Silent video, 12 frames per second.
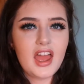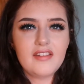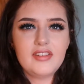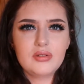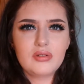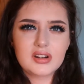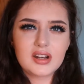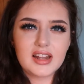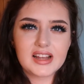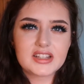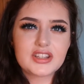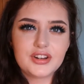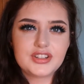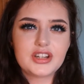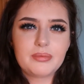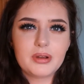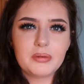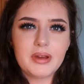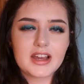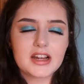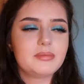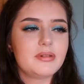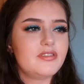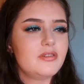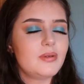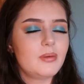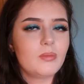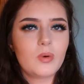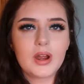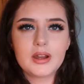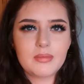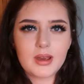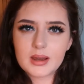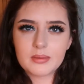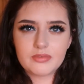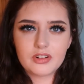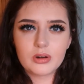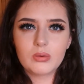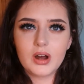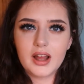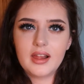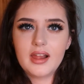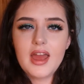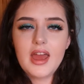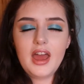if you want to like touch up your makeup, if you've been wearing makeup for a while,